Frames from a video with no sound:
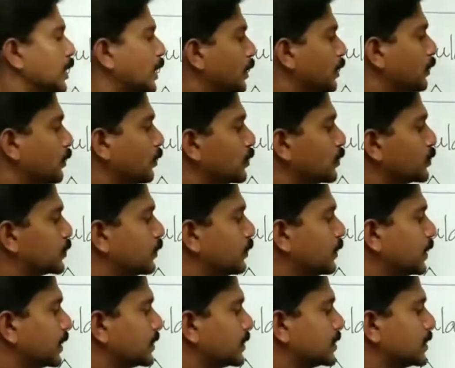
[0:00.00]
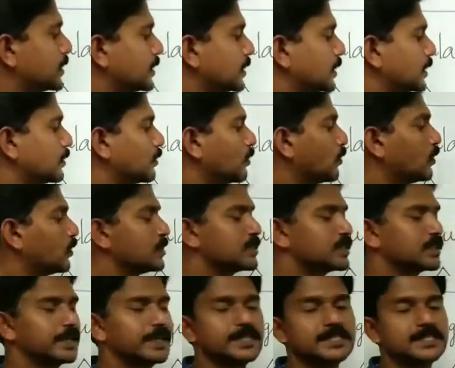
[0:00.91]
and also we can see that
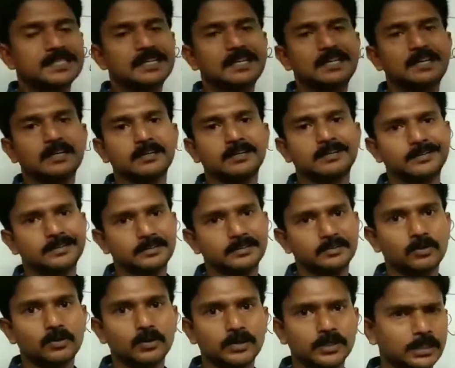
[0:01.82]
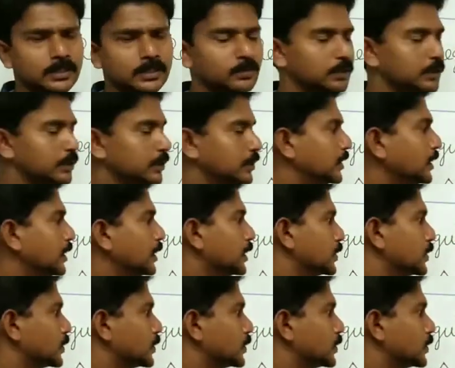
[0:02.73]
all sides are not equal,